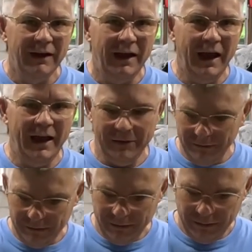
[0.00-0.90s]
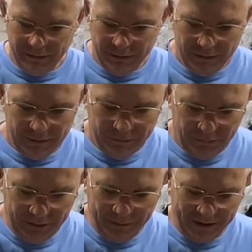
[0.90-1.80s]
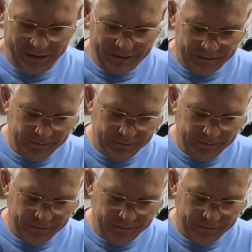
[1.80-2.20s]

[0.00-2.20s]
at Webike